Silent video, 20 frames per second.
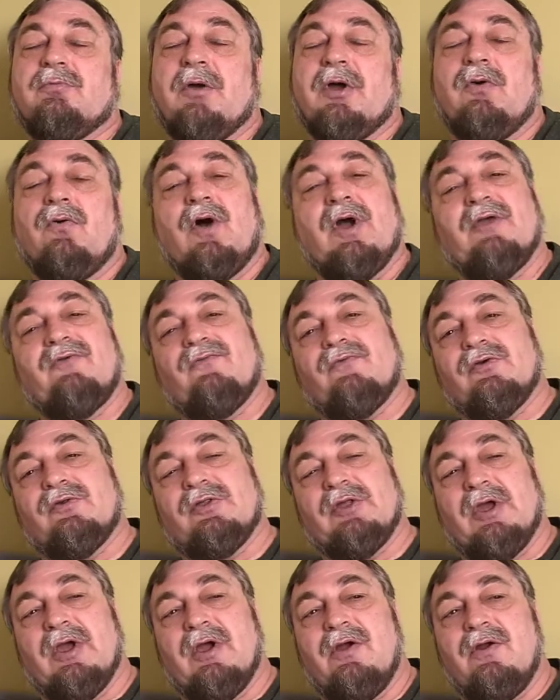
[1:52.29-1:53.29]
my wife was
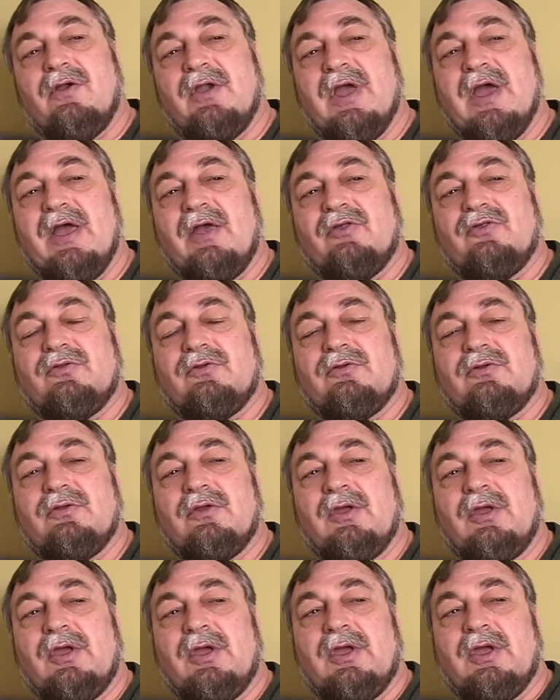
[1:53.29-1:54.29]
there and asked
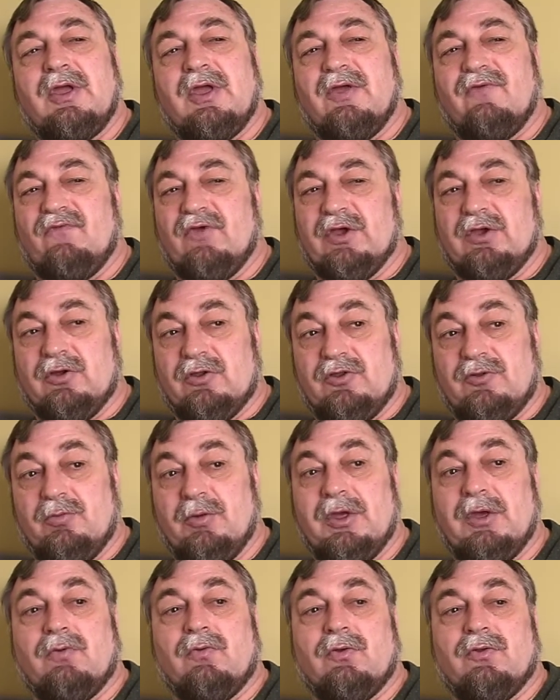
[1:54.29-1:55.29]
if he could
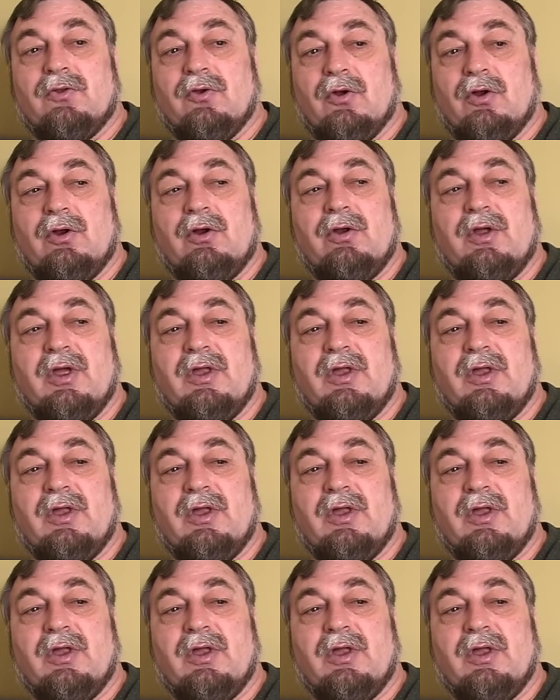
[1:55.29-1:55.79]
speak with her.